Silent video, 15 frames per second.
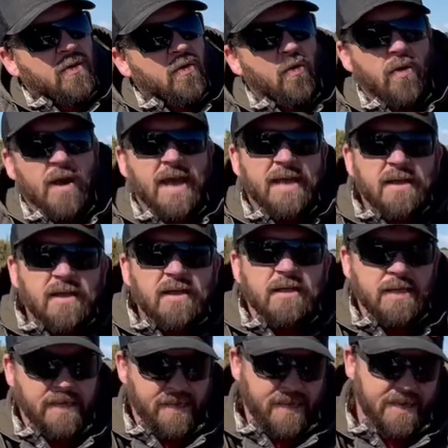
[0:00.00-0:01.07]
where I can
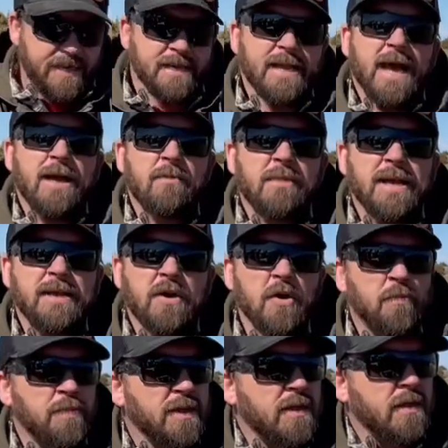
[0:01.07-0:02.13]
click. I can dial my dope and